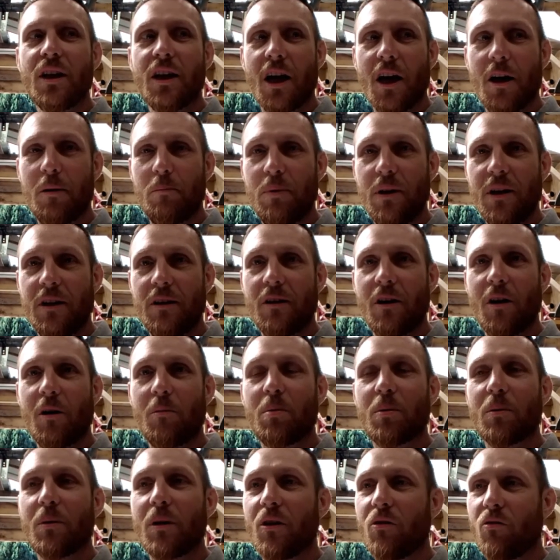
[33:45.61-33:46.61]
and beaten
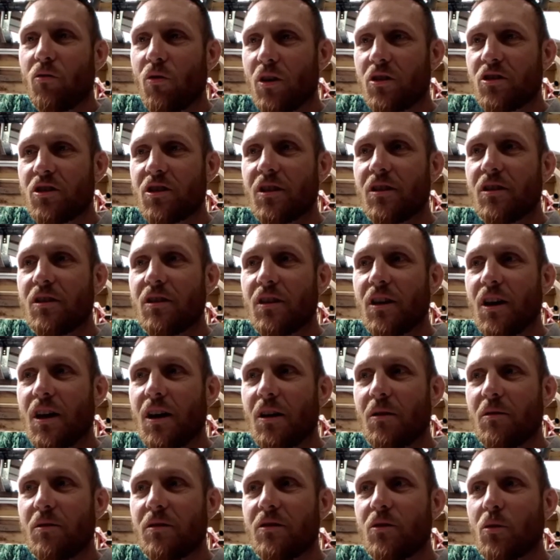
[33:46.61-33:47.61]
up and rusted
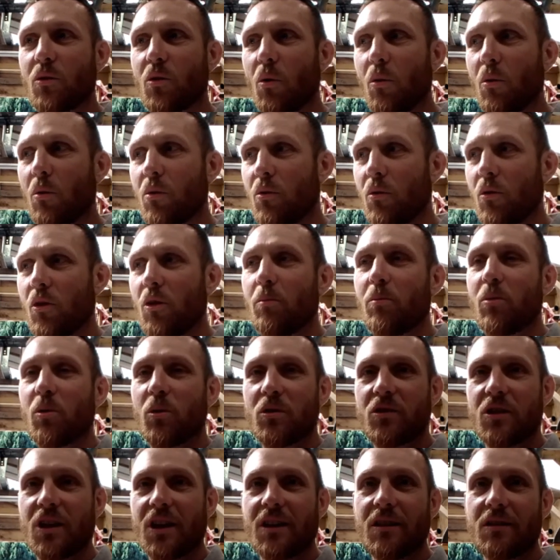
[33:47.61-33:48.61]
and going through the
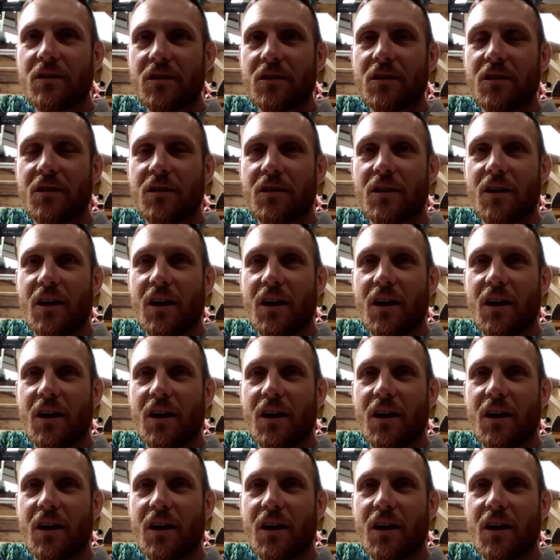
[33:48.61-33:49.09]
process